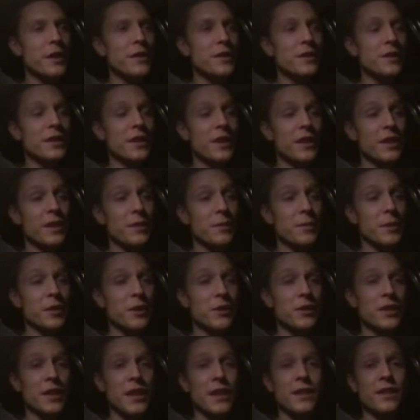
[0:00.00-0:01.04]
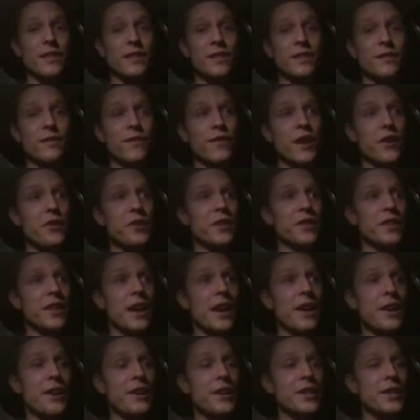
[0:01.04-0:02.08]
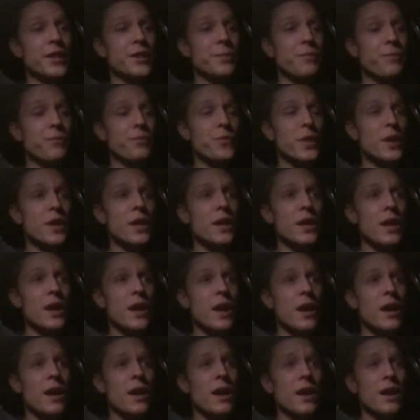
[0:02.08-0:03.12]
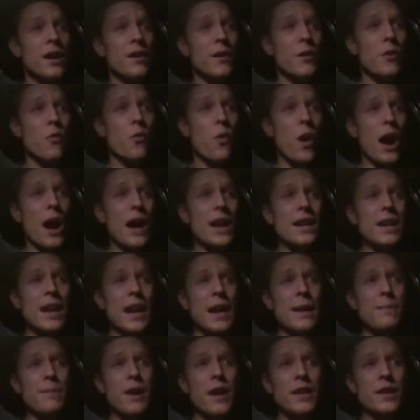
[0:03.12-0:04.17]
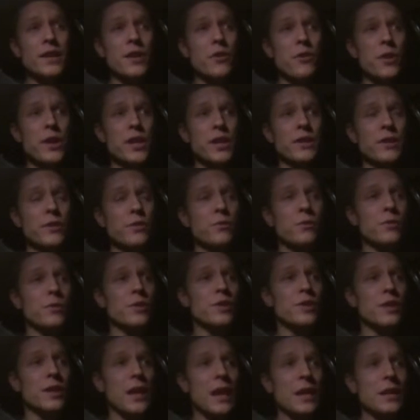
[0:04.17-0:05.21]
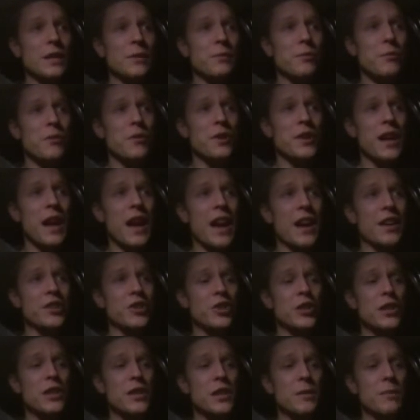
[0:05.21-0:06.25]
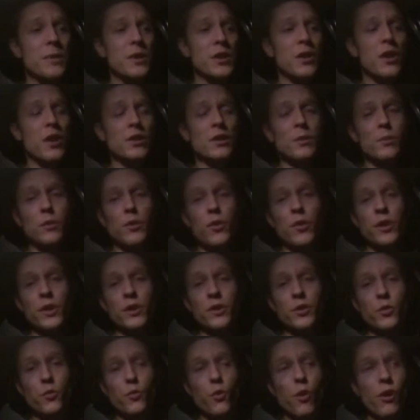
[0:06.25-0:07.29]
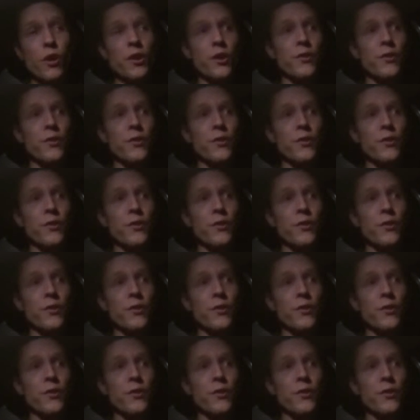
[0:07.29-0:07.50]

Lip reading: Because I got very tired. Why am I going to Salzburg actually? Because I'm going to work